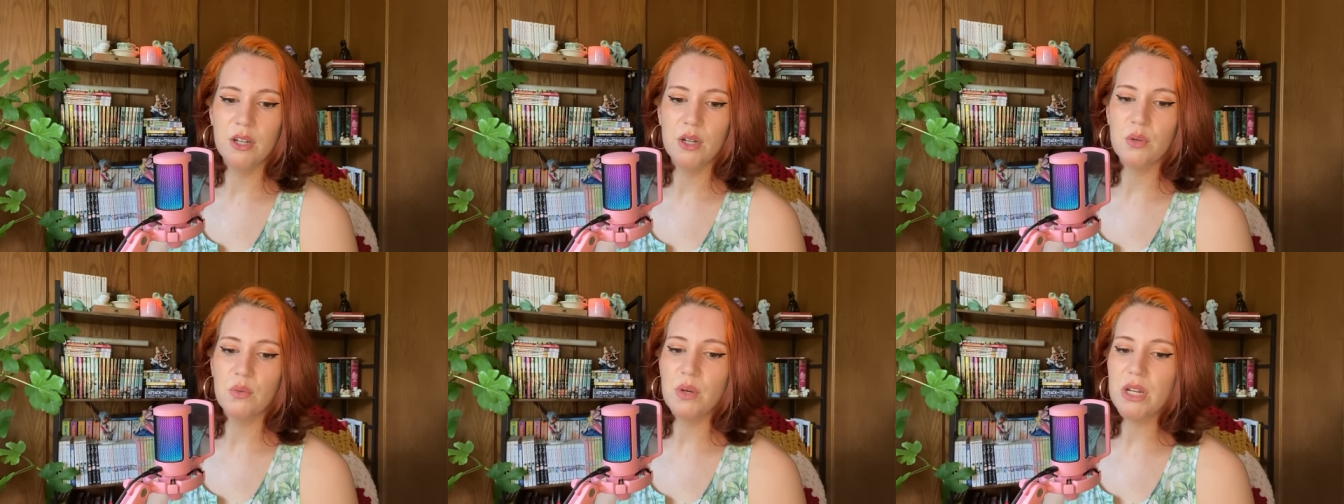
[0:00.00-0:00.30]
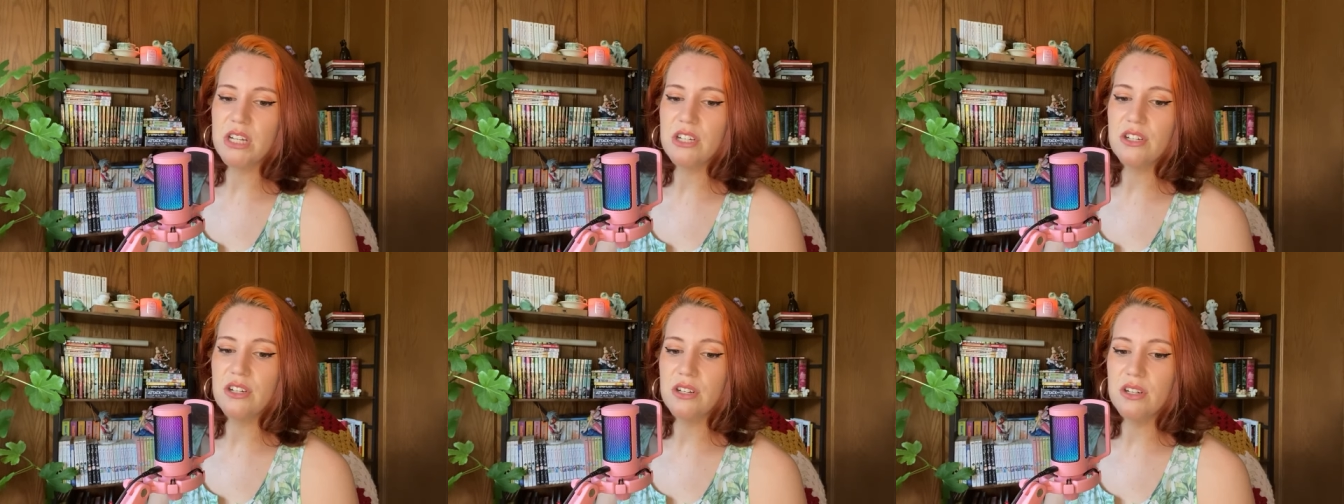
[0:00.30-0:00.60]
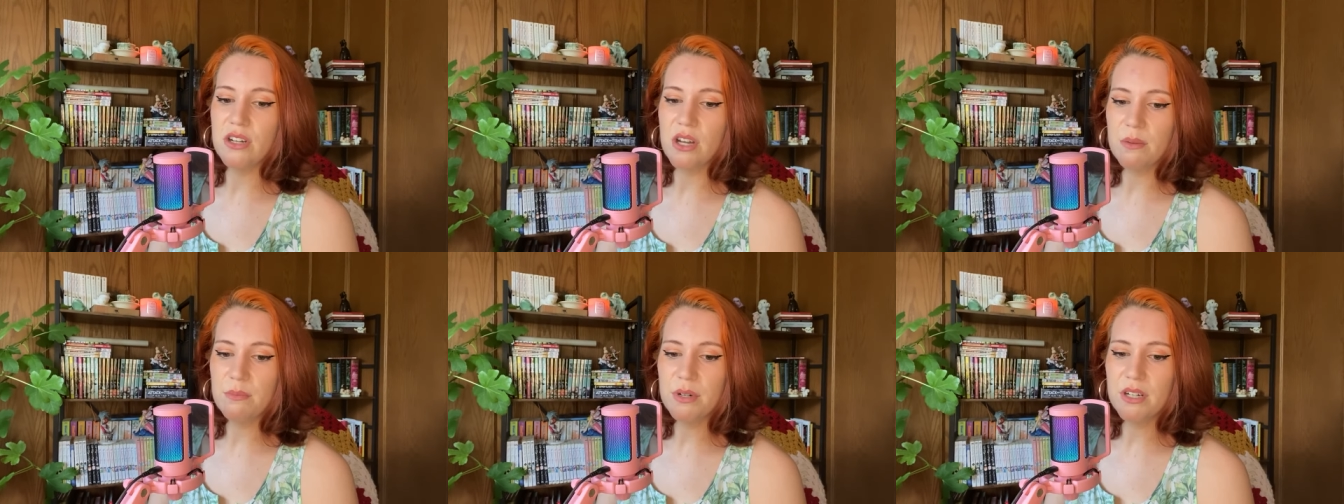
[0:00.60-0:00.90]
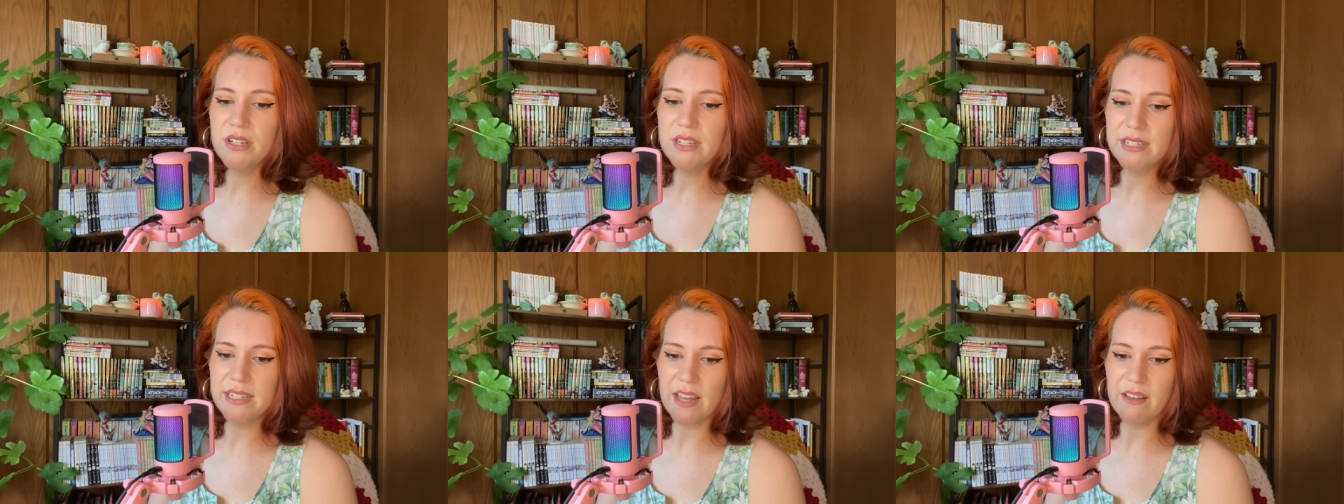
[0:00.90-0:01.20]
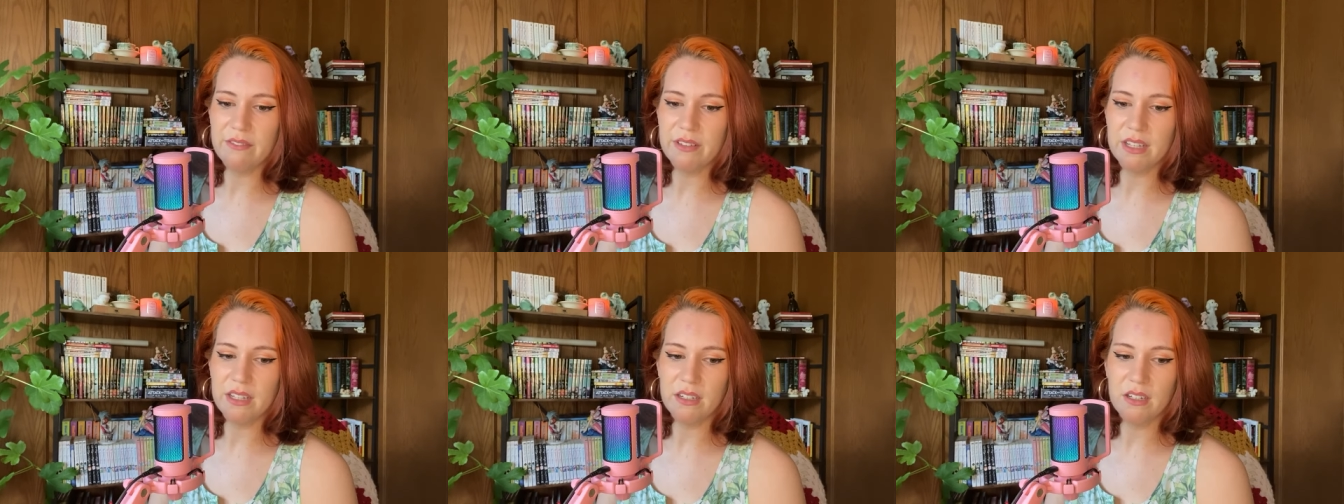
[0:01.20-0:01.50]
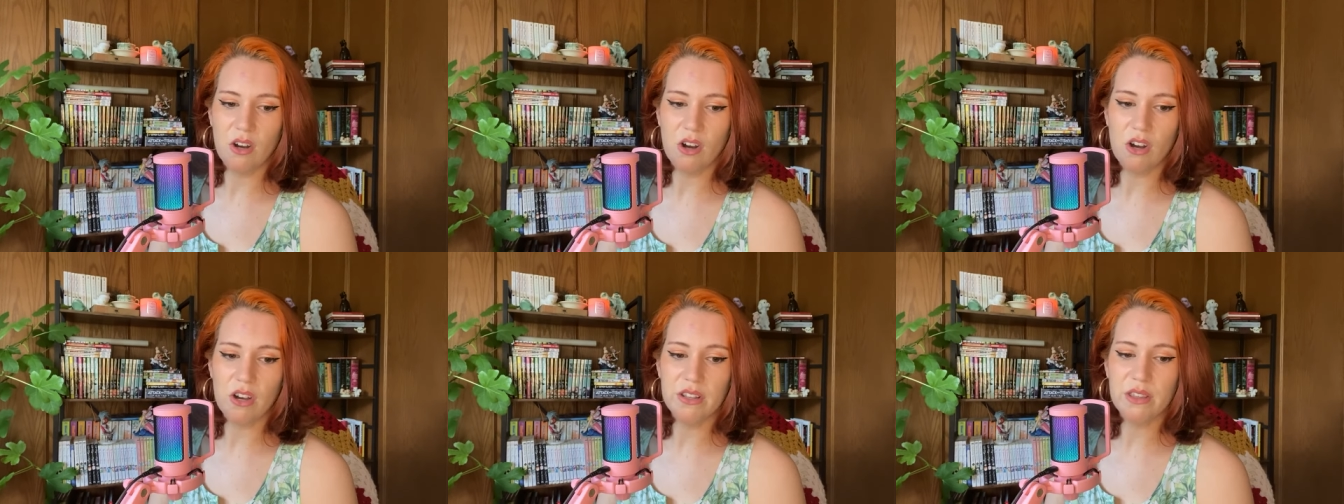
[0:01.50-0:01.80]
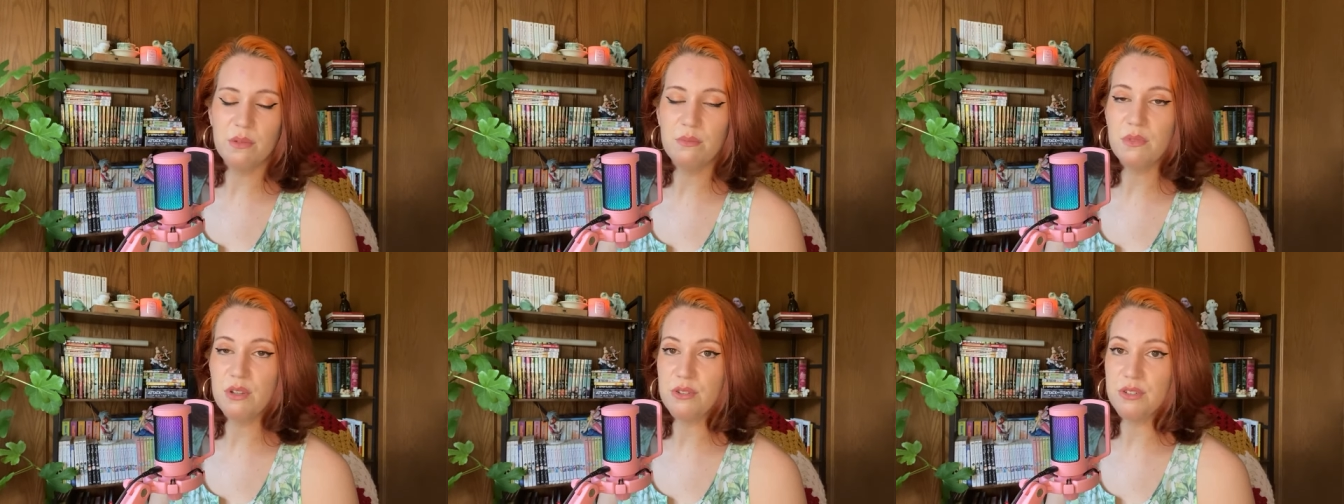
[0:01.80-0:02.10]
reached number seven on
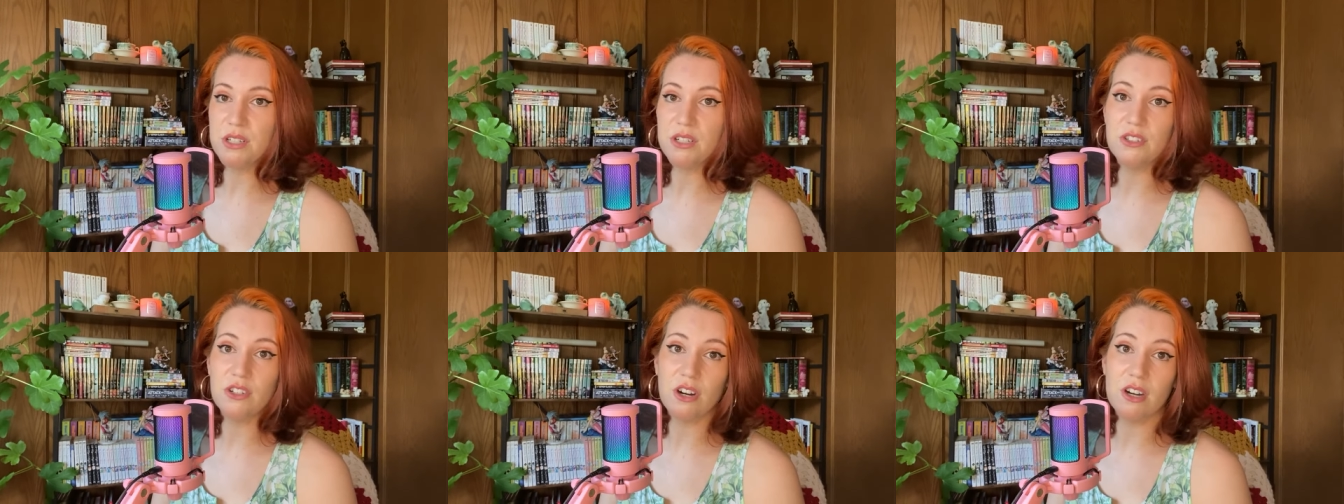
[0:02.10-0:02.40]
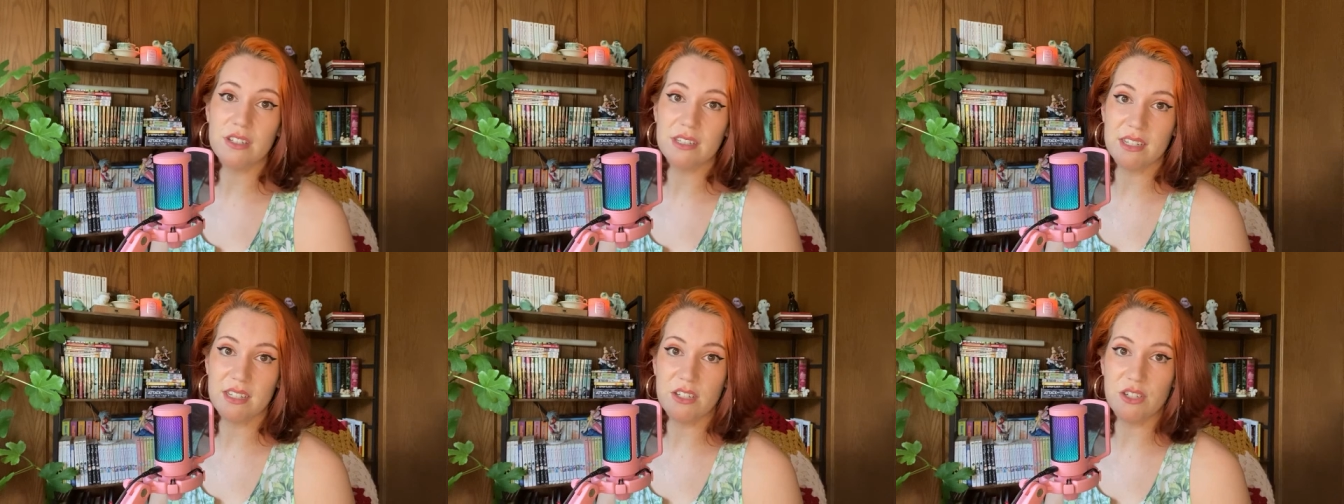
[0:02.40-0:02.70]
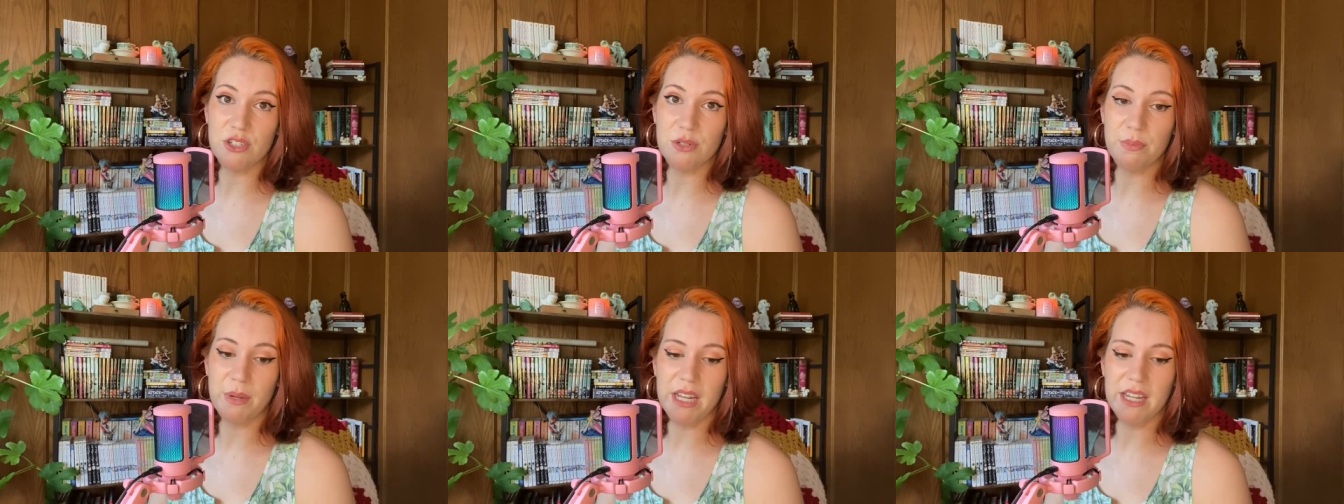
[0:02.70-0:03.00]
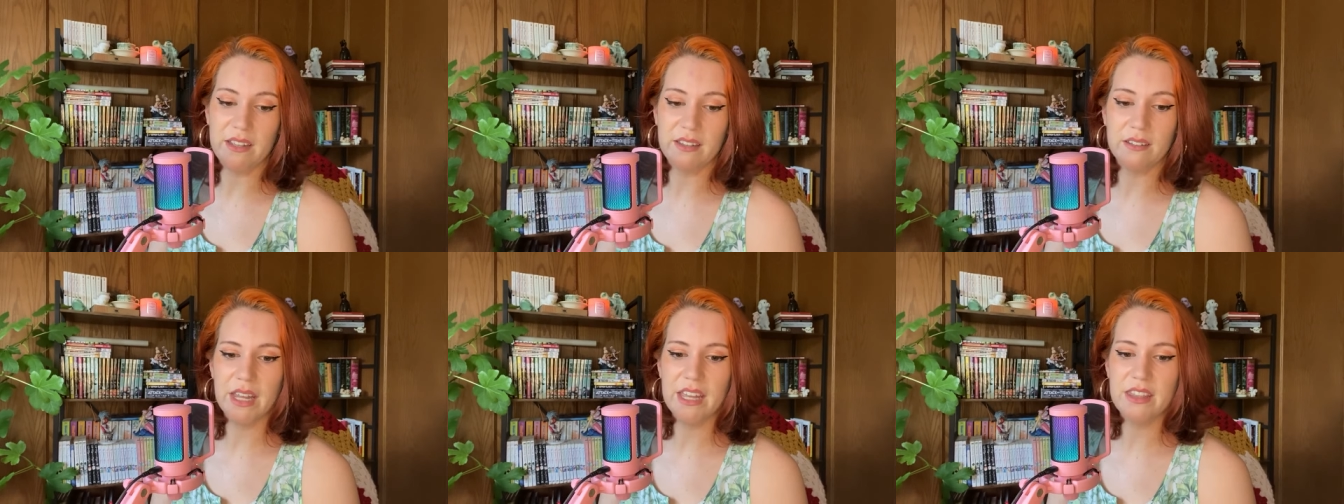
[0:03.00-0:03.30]
the music charts in Japan.